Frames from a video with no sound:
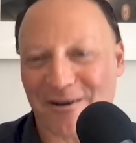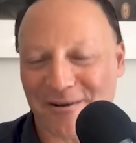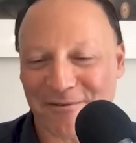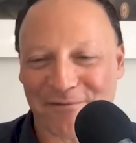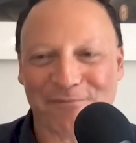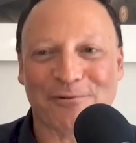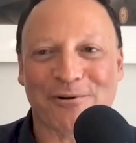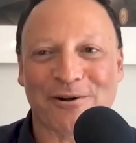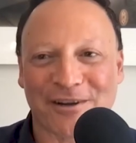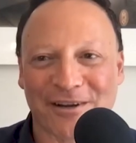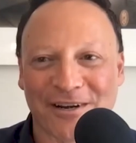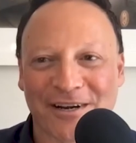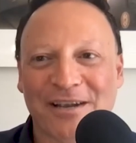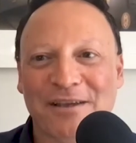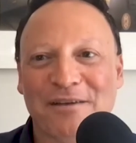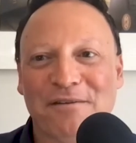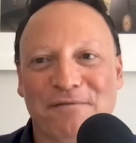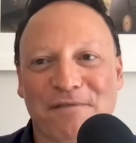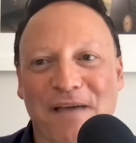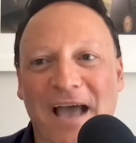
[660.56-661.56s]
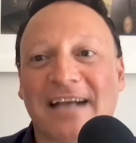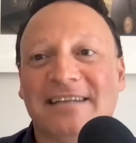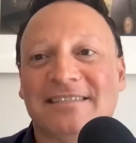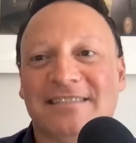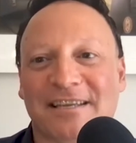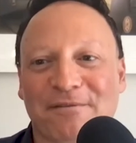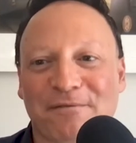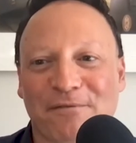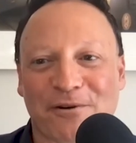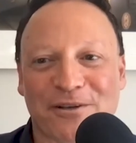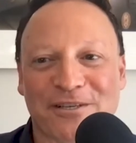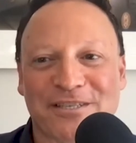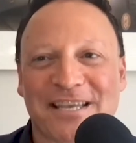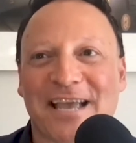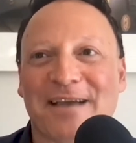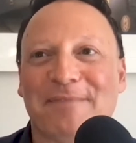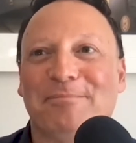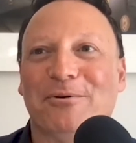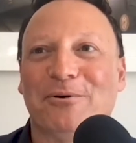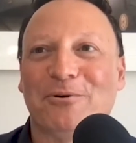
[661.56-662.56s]
are, if we're faxing, for
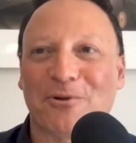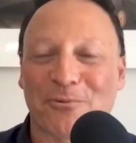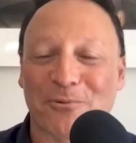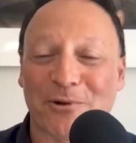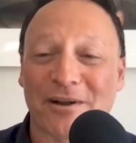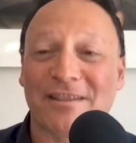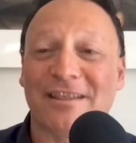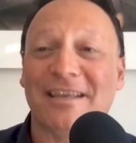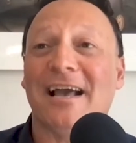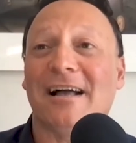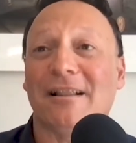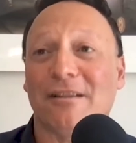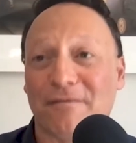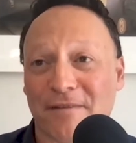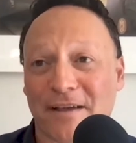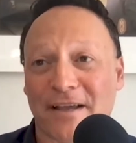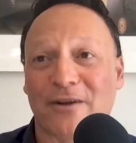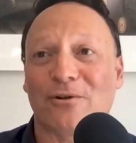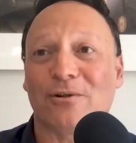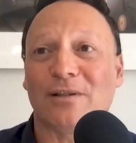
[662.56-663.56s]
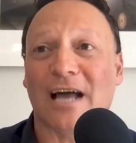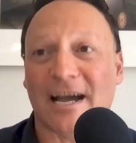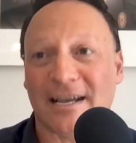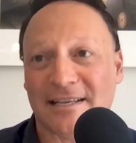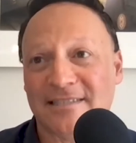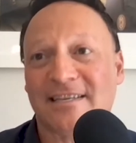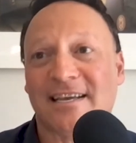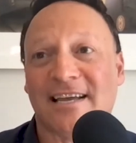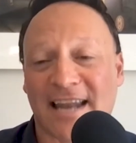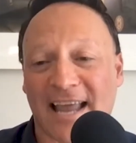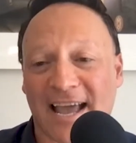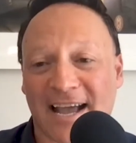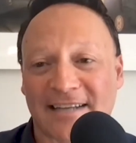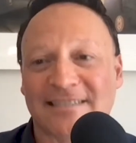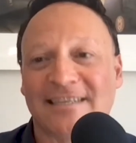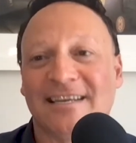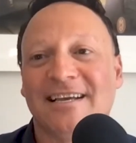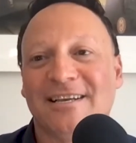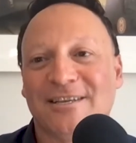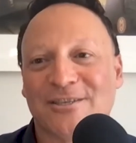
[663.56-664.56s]
example, or where the elevator lines
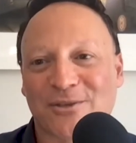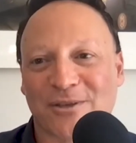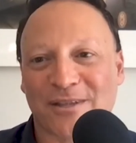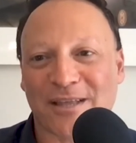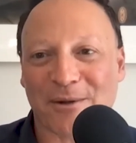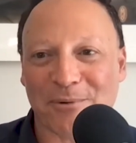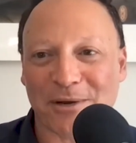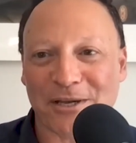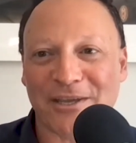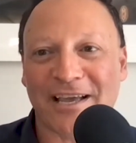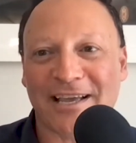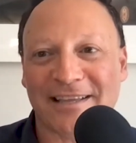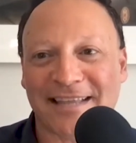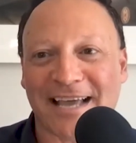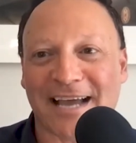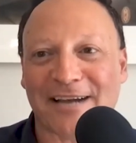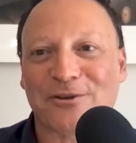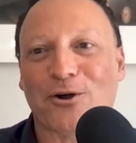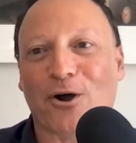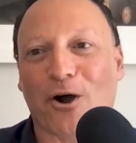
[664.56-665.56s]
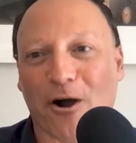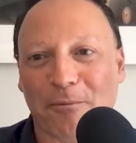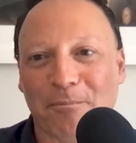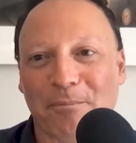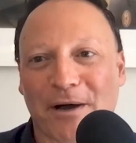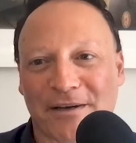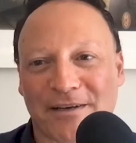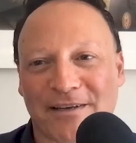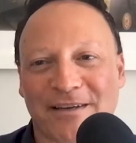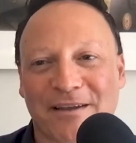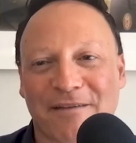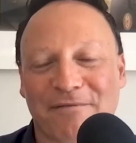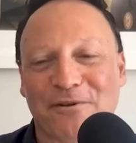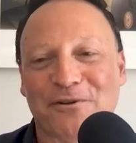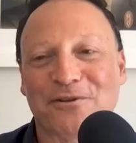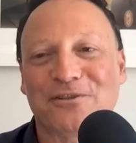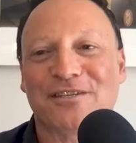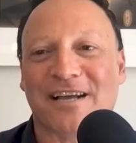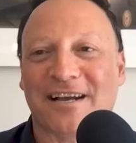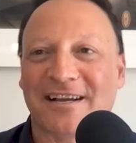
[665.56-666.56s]
connect, so that when you hit that call button, if
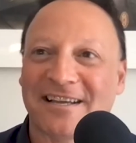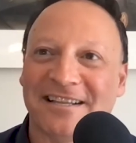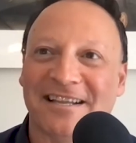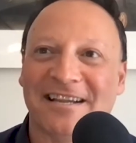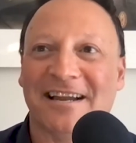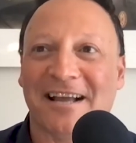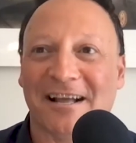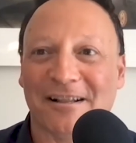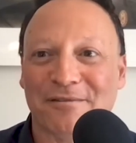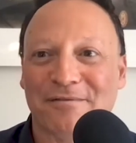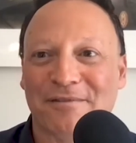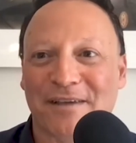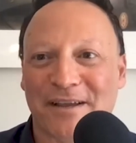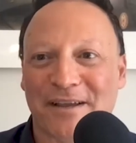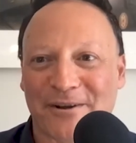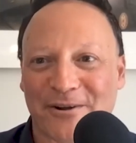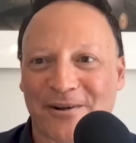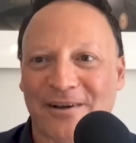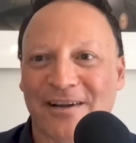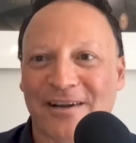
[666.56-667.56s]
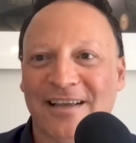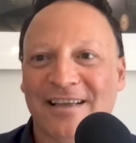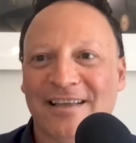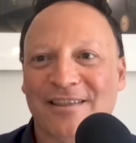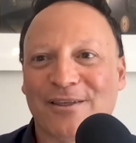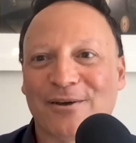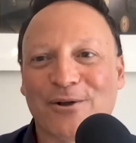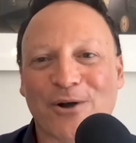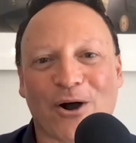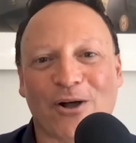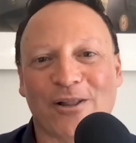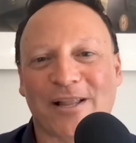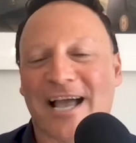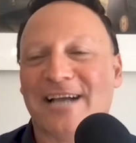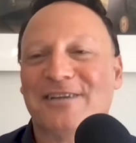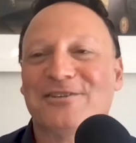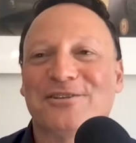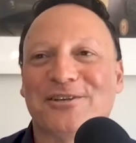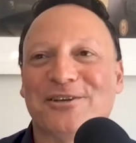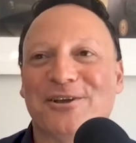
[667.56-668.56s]
you're stuck in an elevator, the call
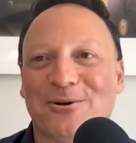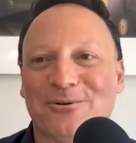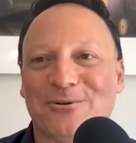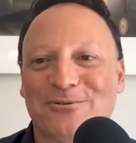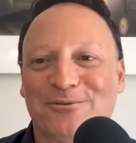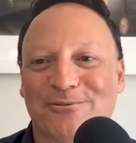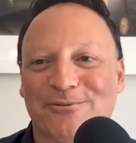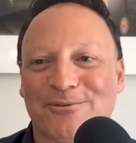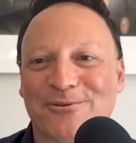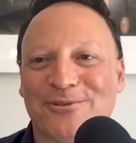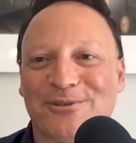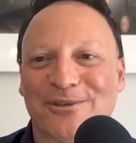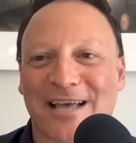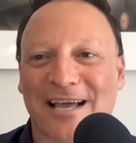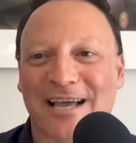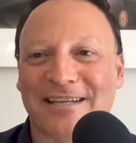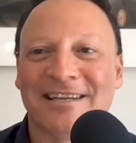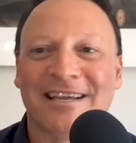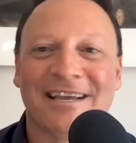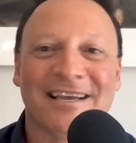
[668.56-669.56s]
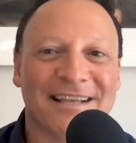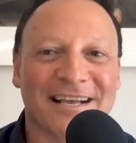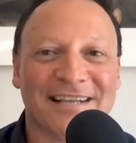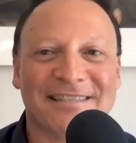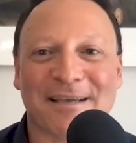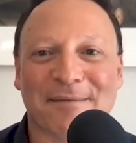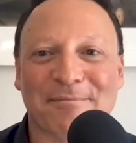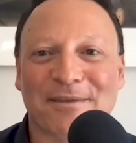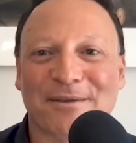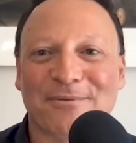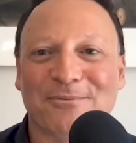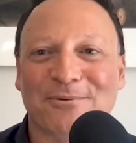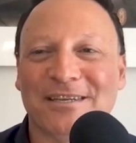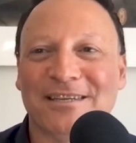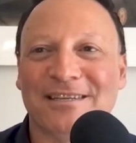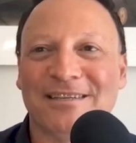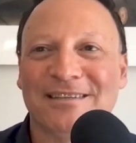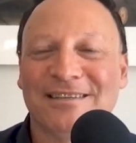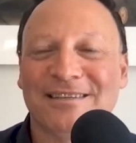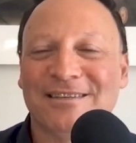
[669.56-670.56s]
actually goes through. So that's something
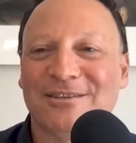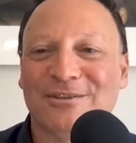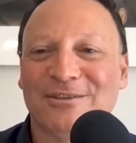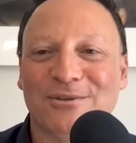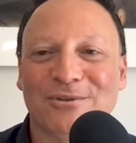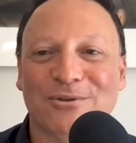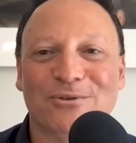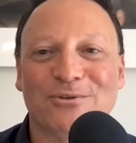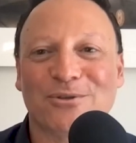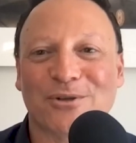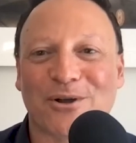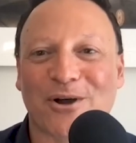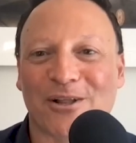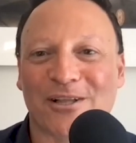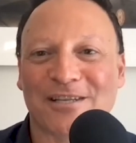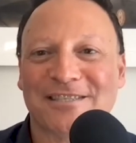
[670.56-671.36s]
we used to call a